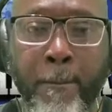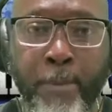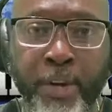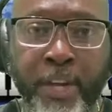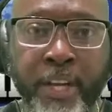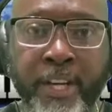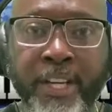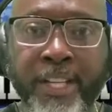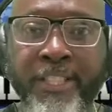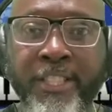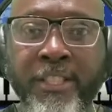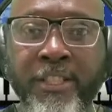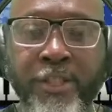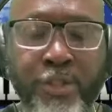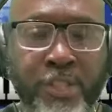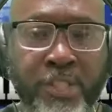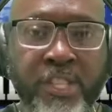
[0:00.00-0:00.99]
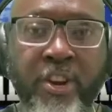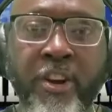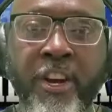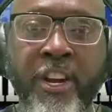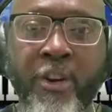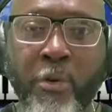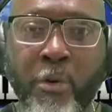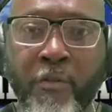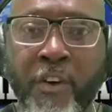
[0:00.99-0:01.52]
Boogie Cousins. You
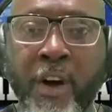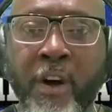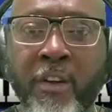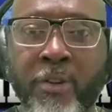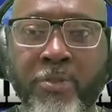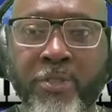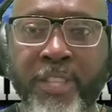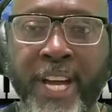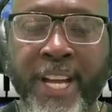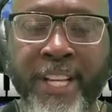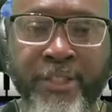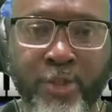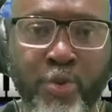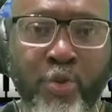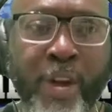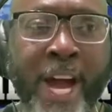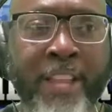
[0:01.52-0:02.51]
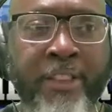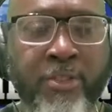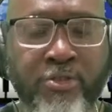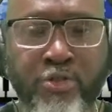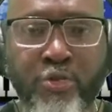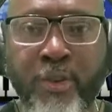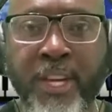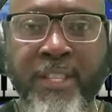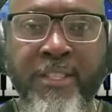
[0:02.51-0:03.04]
started it with all those guys. You got the
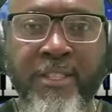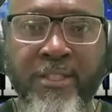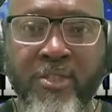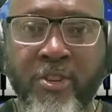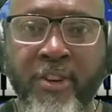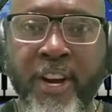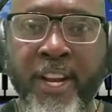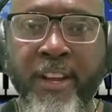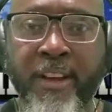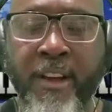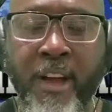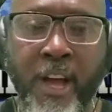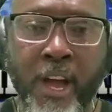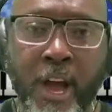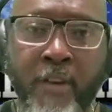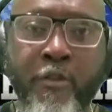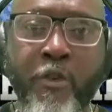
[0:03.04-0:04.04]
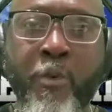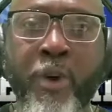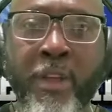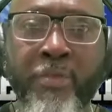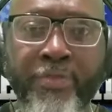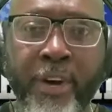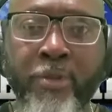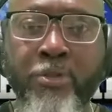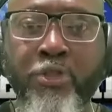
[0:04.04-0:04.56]
trend started.
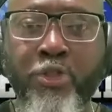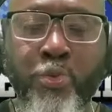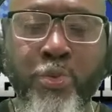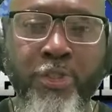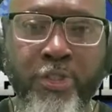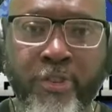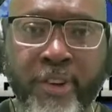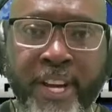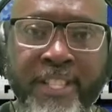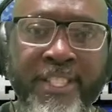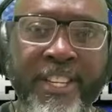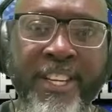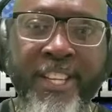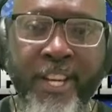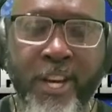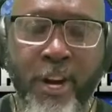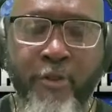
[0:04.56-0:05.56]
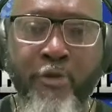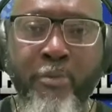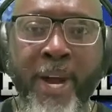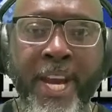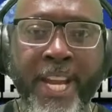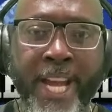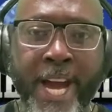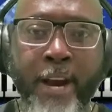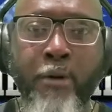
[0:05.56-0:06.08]
Everyone thought you was crazy, and then
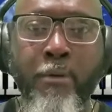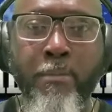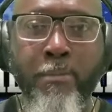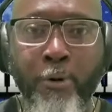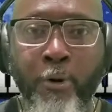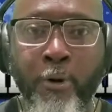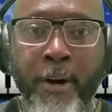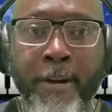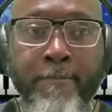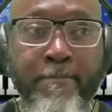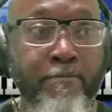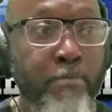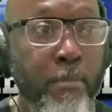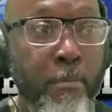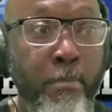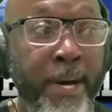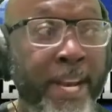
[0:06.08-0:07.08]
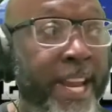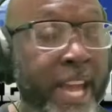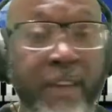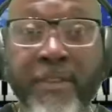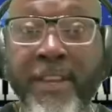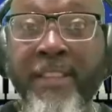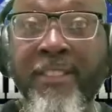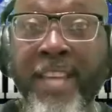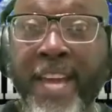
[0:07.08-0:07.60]
everybody got on board. But
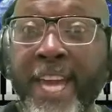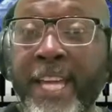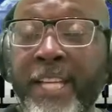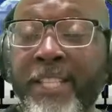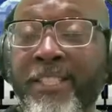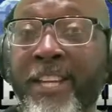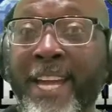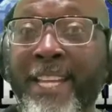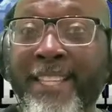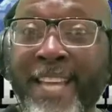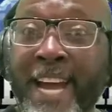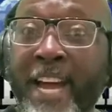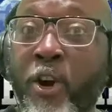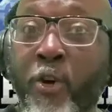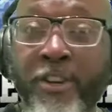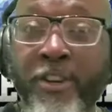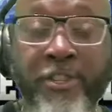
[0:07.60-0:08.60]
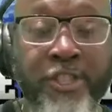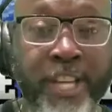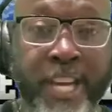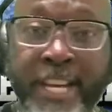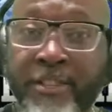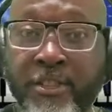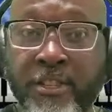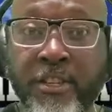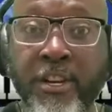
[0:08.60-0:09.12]
even things like that are
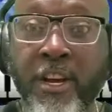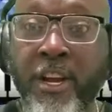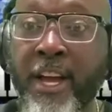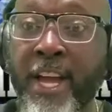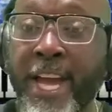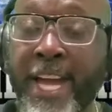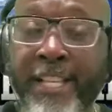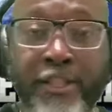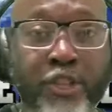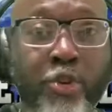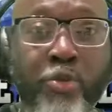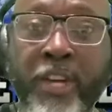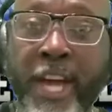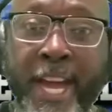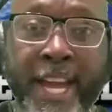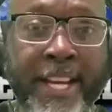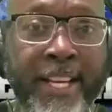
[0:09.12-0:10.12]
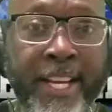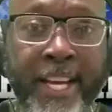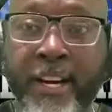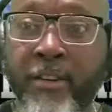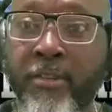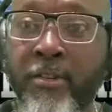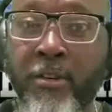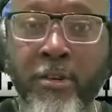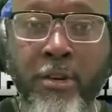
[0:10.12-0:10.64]
changing. It's okay
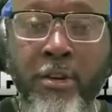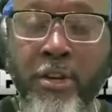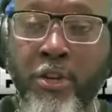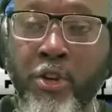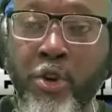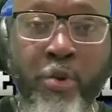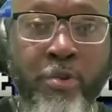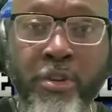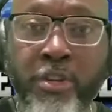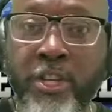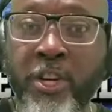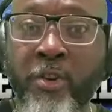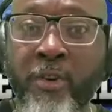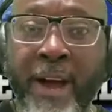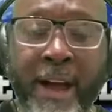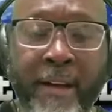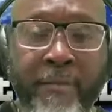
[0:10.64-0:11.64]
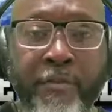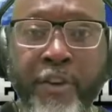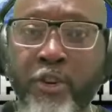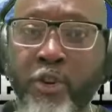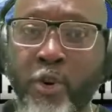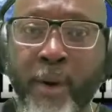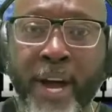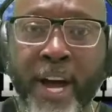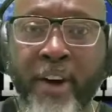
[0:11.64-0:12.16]
now. You you don't have to
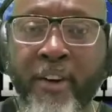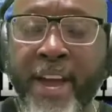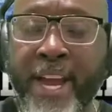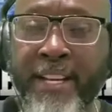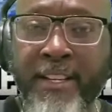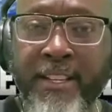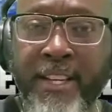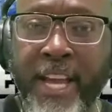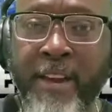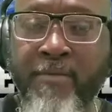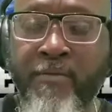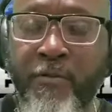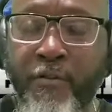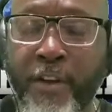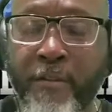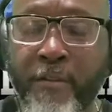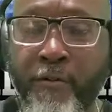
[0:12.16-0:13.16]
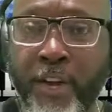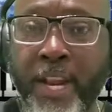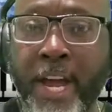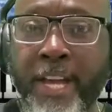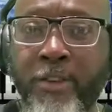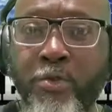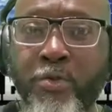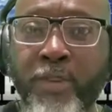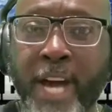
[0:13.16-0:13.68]
go out and, and, and feel
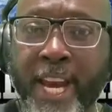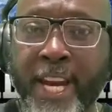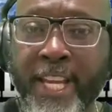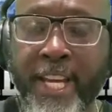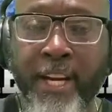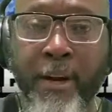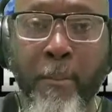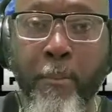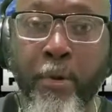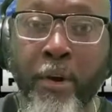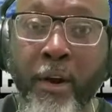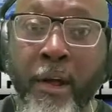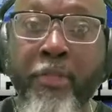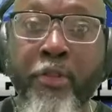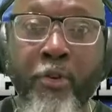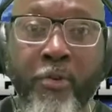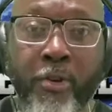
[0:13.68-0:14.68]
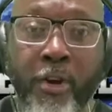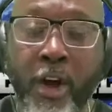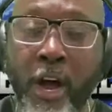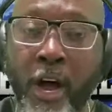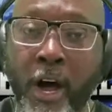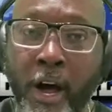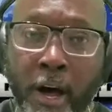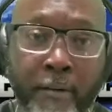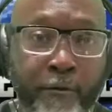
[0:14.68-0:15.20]
like you got to get a plother
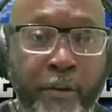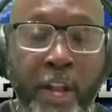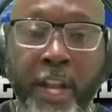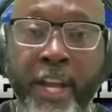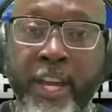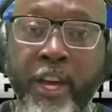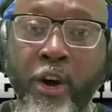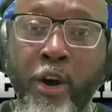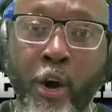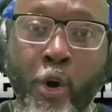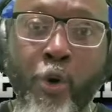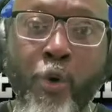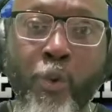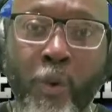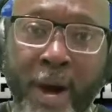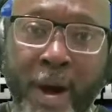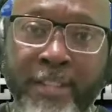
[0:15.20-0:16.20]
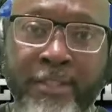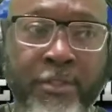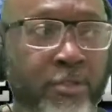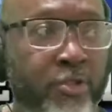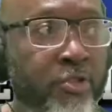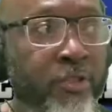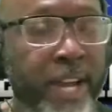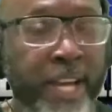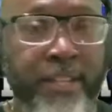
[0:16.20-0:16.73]
of filling your whole
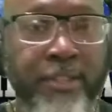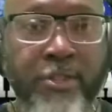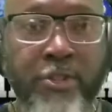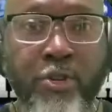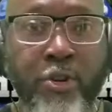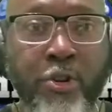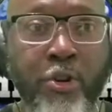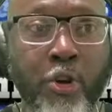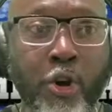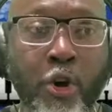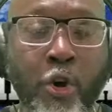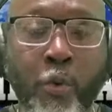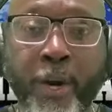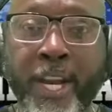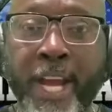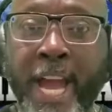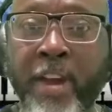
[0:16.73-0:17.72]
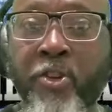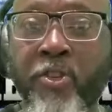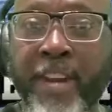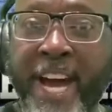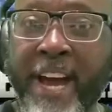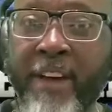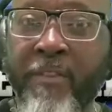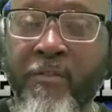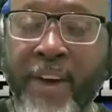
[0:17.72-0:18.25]
roster next year with eight or
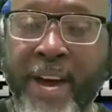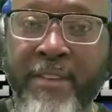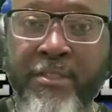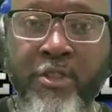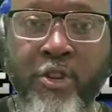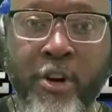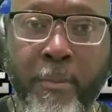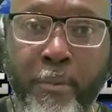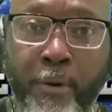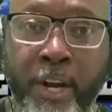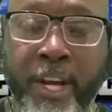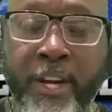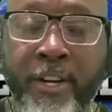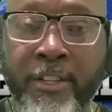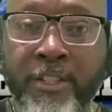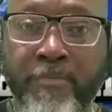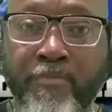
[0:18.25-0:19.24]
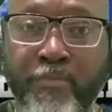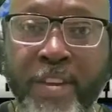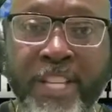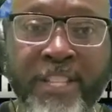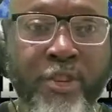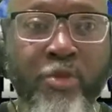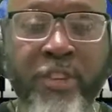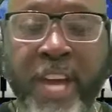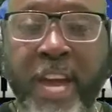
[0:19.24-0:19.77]
nine five star players.
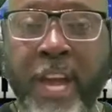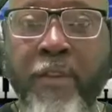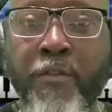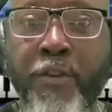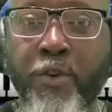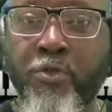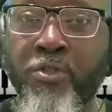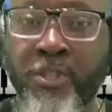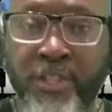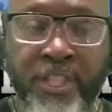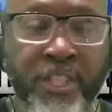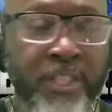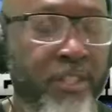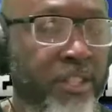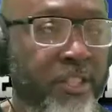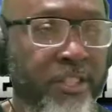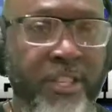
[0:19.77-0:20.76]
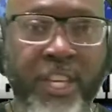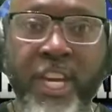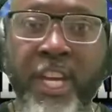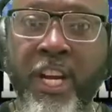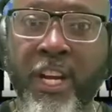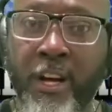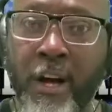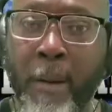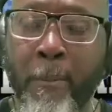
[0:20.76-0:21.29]
It's okay for you just just to get
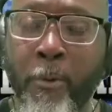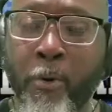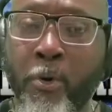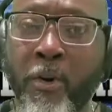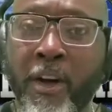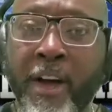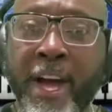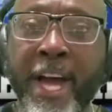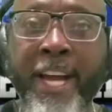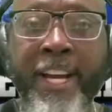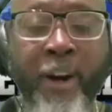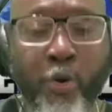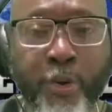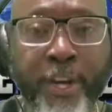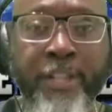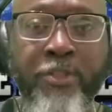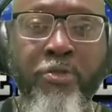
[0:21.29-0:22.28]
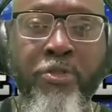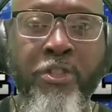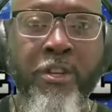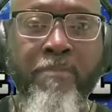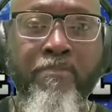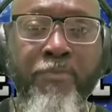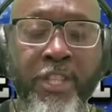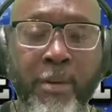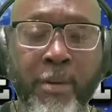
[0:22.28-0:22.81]
a couple Go get you
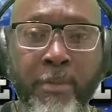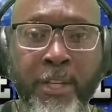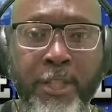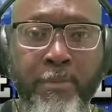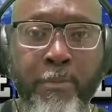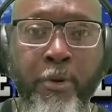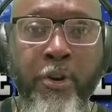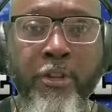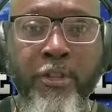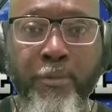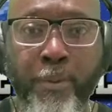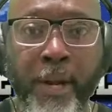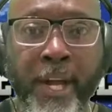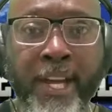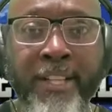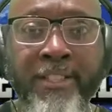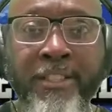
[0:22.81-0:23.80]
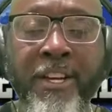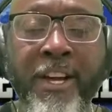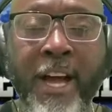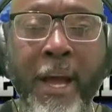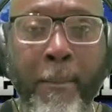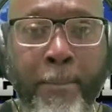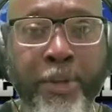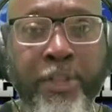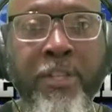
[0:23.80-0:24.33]
some some experienced players.
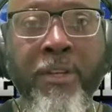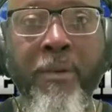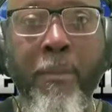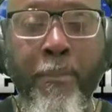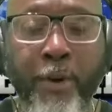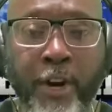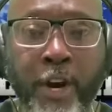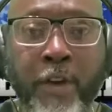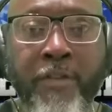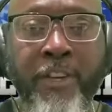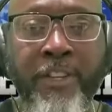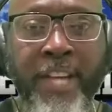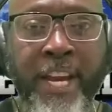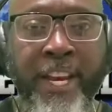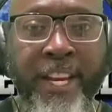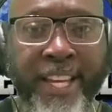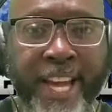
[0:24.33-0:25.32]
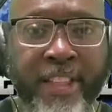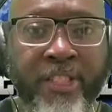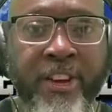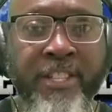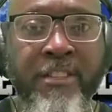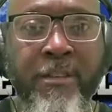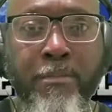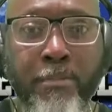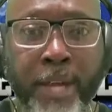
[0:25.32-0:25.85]
Put the put everything together
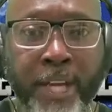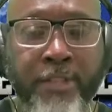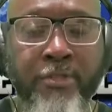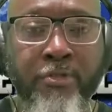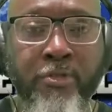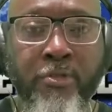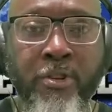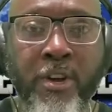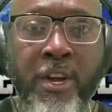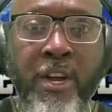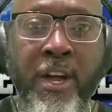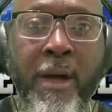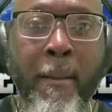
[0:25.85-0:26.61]
as a mixture.